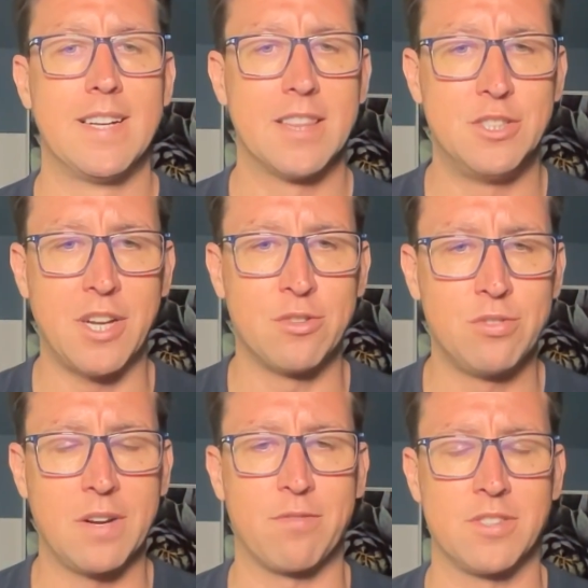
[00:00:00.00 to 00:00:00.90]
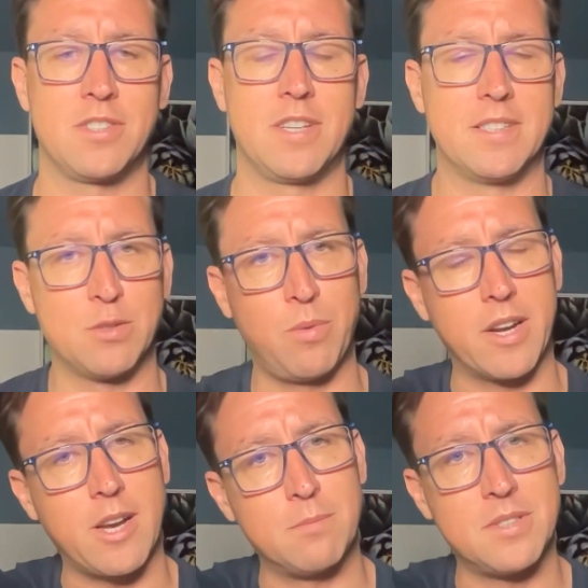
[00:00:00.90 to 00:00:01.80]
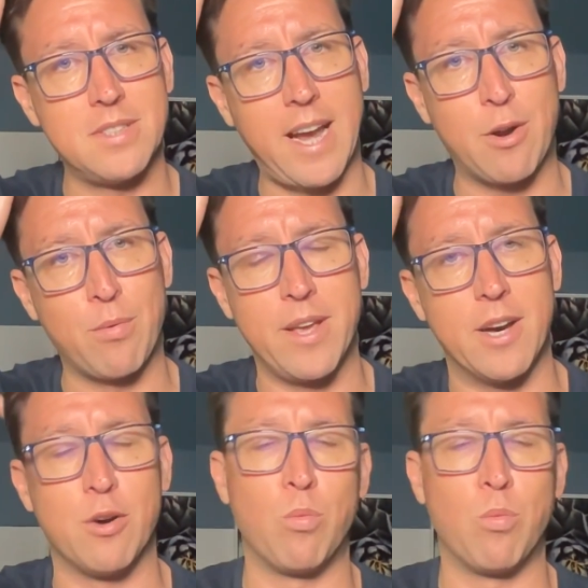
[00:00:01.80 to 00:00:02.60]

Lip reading: gender differences when it comes to diarrhea